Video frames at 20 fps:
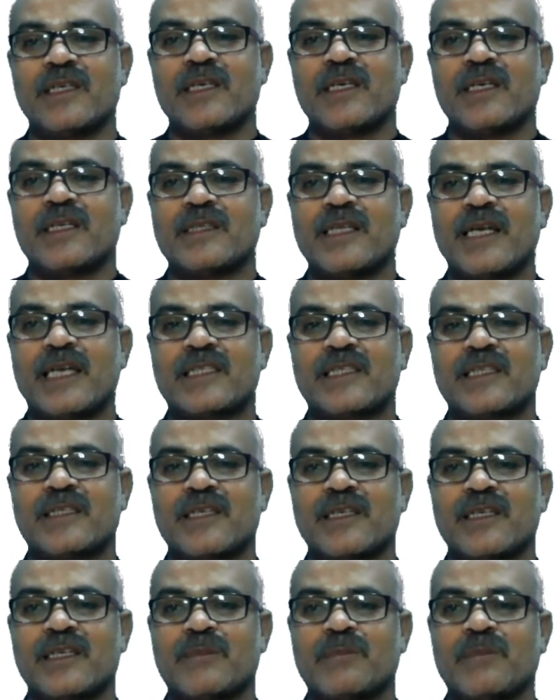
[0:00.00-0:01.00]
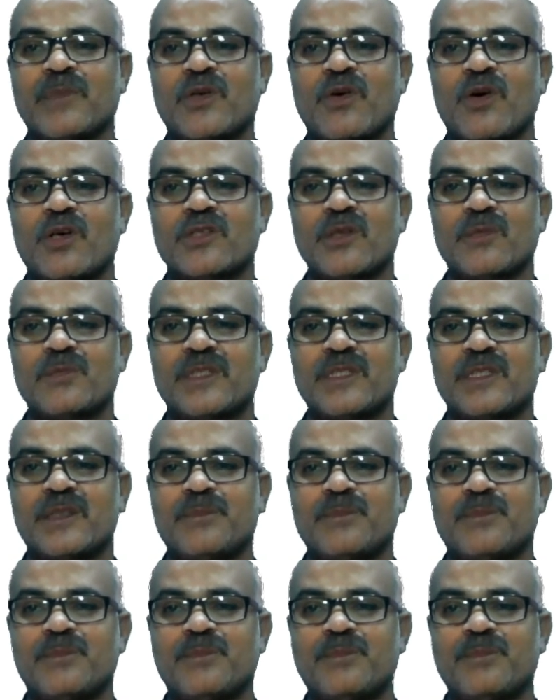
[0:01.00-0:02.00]
that because of
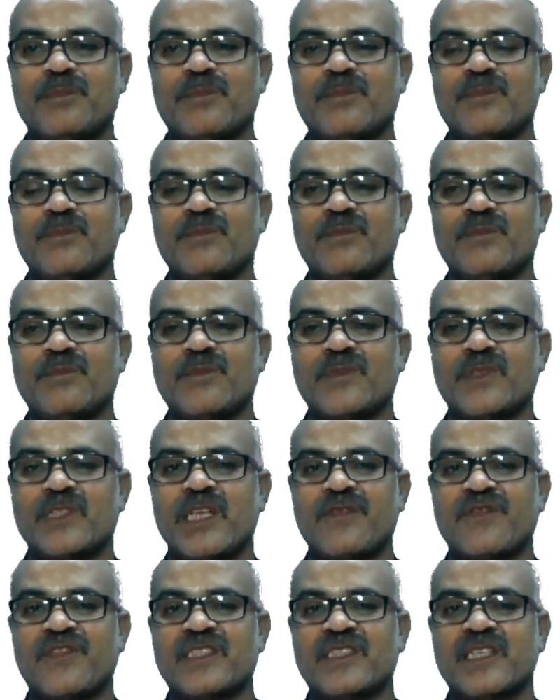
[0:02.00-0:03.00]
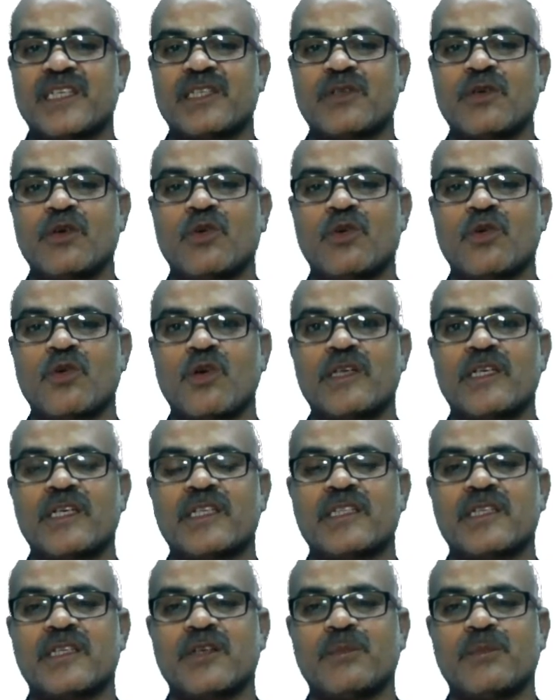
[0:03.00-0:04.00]
the deficient
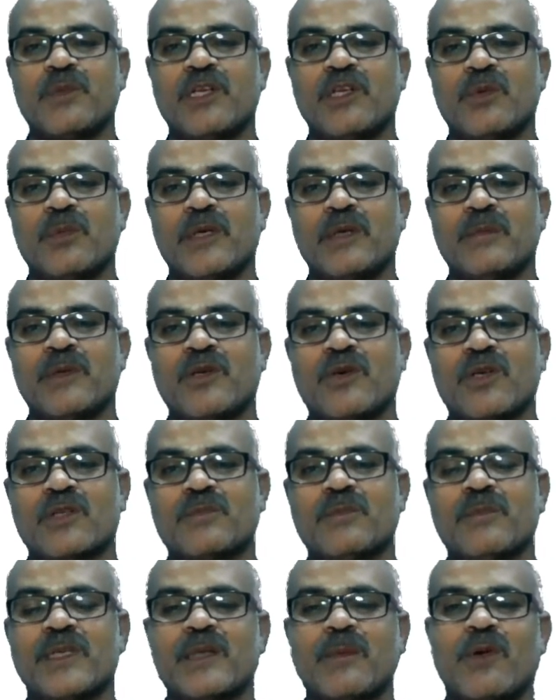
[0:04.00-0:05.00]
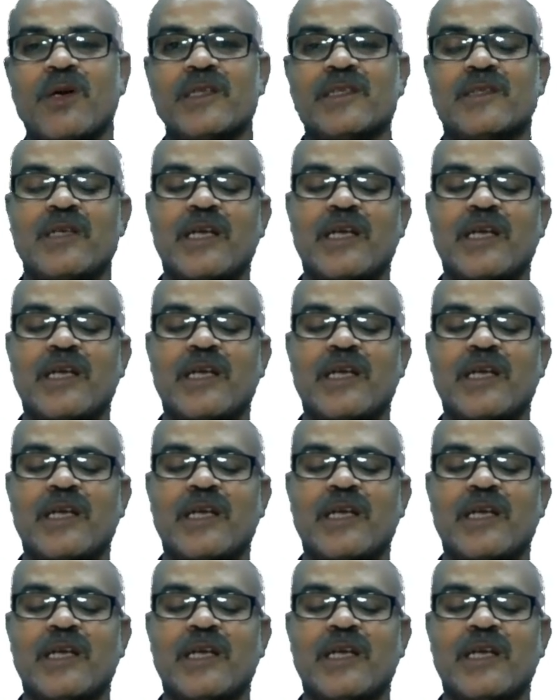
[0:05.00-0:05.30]
glucuronidation of bilirubin, because metabolic